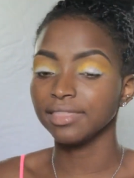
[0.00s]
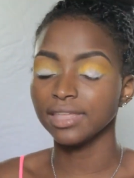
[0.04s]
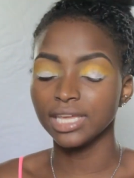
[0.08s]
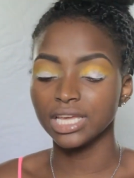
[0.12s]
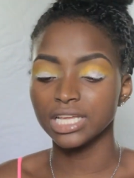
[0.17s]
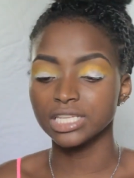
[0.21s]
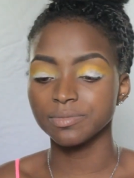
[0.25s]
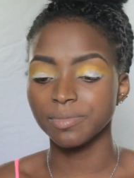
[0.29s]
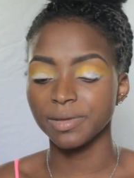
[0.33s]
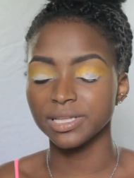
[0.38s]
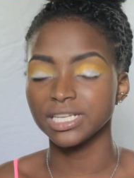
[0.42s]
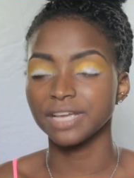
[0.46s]
think
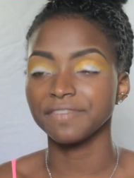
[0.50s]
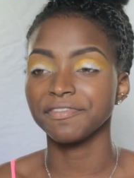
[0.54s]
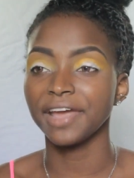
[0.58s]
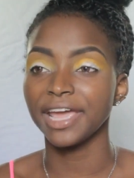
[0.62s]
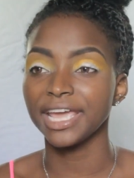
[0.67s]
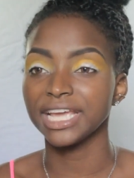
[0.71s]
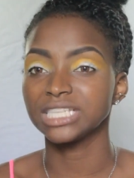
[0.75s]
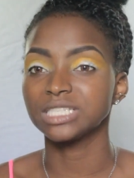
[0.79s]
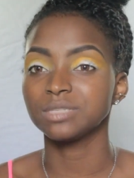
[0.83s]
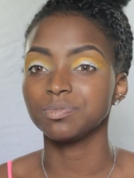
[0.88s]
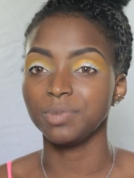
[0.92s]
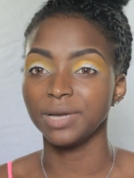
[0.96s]
it's better if I
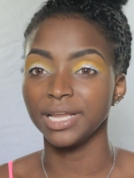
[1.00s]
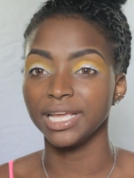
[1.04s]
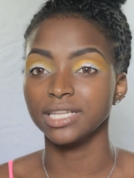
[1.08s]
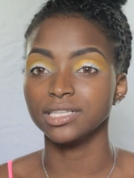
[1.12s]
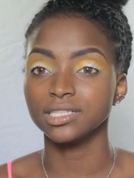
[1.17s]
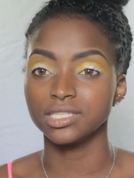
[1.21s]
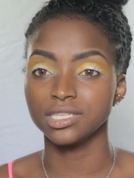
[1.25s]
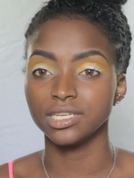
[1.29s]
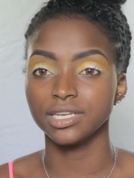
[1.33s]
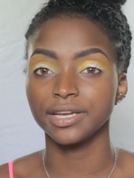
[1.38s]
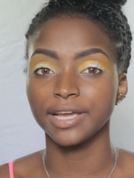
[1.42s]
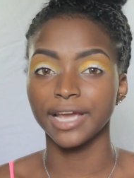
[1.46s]

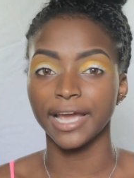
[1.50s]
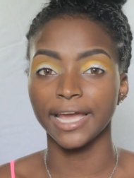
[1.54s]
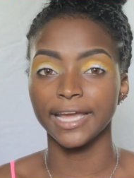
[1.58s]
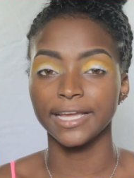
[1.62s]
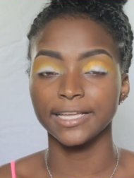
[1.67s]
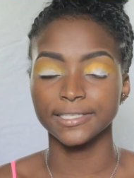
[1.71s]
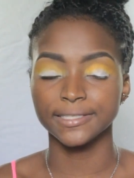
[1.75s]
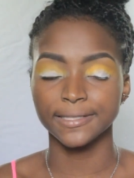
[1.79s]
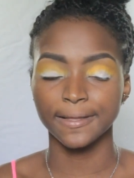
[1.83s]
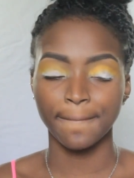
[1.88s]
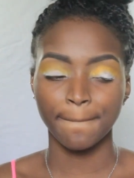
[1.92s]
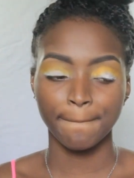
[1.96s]
explain to you guys